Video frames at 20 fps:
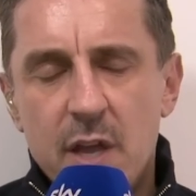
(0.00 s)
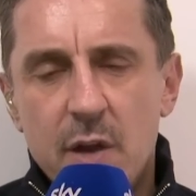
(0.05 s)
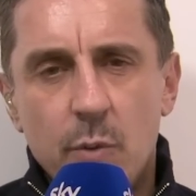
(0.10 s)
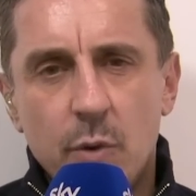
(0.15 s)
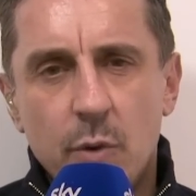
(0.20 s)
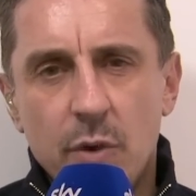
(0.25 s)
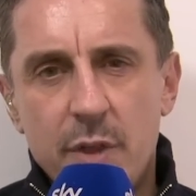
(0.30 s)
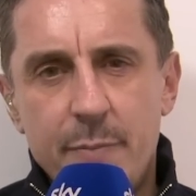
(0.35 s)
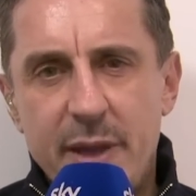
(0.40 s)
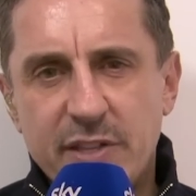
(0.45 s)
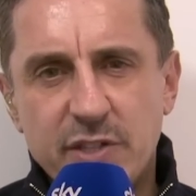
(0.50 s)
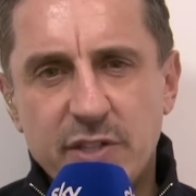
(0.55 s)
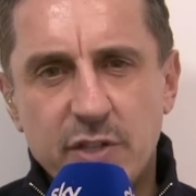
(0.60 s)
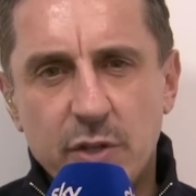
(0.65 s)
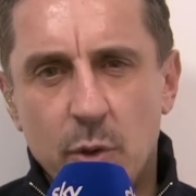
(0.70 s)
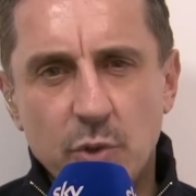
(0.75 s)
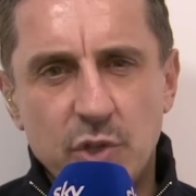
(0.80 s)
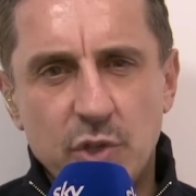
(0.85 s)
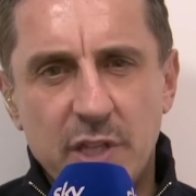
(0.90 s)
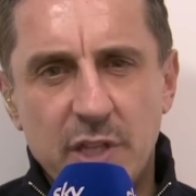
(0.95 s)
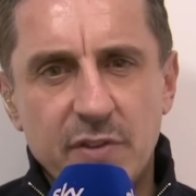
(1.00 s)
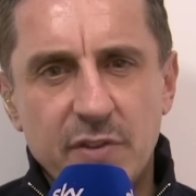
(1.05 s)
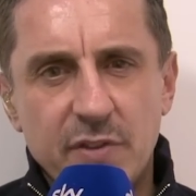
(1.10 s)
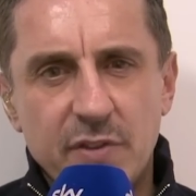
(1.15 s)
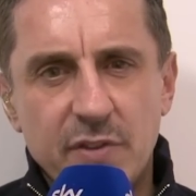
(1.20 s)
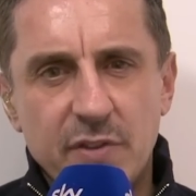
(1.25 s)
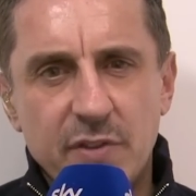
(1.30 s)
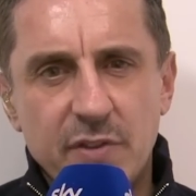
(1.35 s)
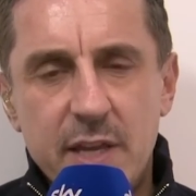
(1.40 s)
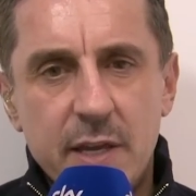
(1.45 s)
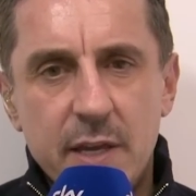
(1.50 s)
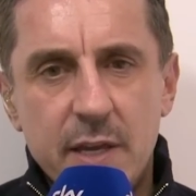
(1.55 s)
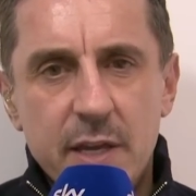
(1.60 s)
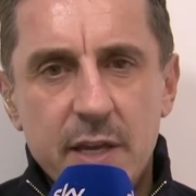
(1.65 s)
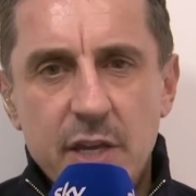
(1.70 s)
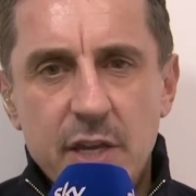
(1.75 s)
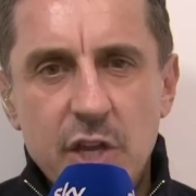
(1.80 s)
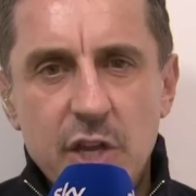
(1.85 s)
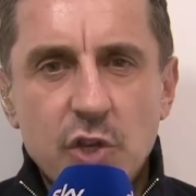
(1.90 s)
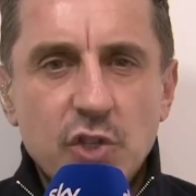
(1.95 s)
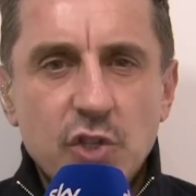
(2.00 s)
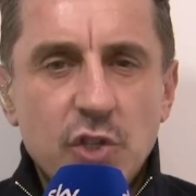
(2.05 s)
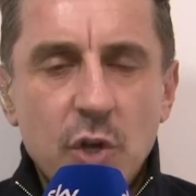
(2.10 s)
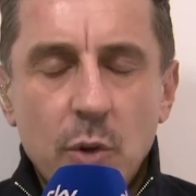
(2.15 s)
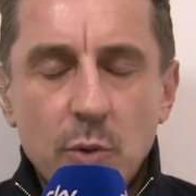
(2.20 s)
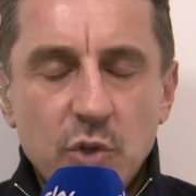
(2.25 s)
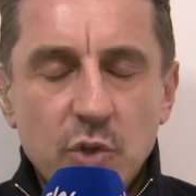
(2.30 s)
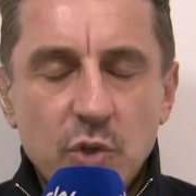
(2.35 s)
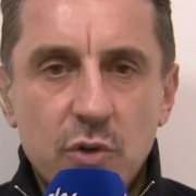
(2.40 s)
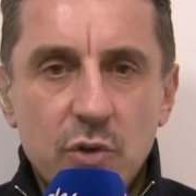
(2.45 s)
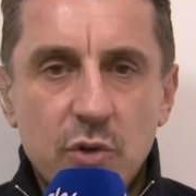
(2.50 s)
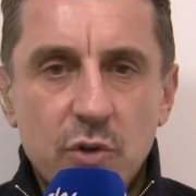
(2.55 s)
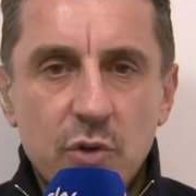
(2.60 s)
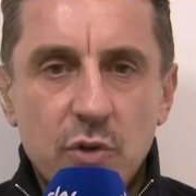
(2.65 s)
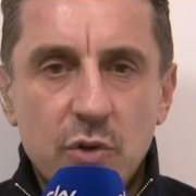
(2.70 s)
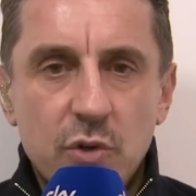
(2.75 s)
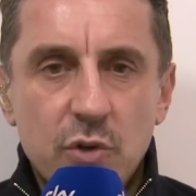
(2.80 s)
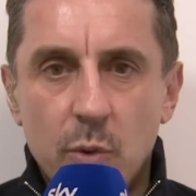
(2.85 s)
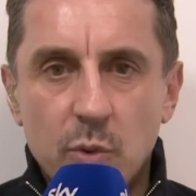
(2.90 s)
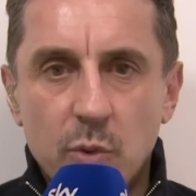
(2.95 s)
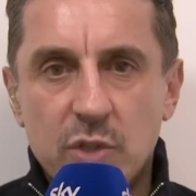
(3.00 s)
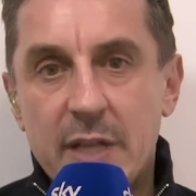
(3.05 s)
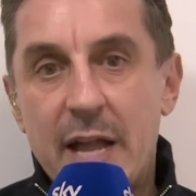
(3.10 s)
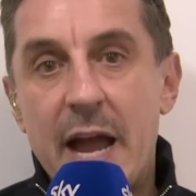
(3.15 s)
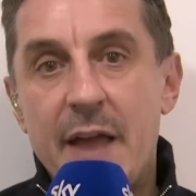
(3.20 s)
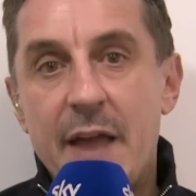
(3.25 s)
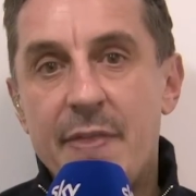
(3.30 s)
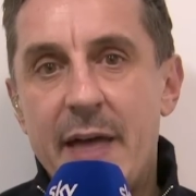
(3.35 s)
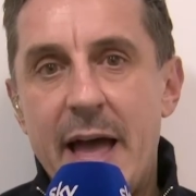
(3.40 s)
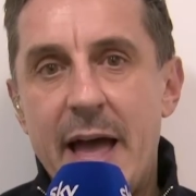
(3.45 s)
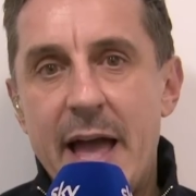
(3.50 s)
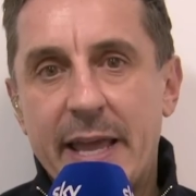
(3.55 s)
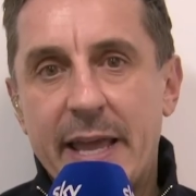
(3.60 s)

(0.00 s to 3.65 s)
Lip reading: One of the best goals you'll ever see. You just don't score goals like that